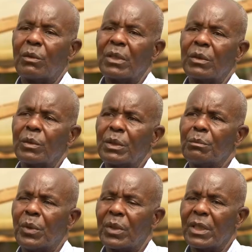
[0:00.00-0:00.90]
want to
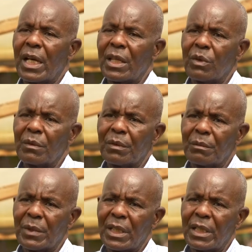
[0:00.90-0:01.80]
import earthworms
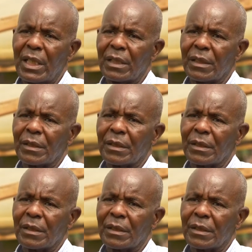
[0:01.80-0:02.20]
from Kenya,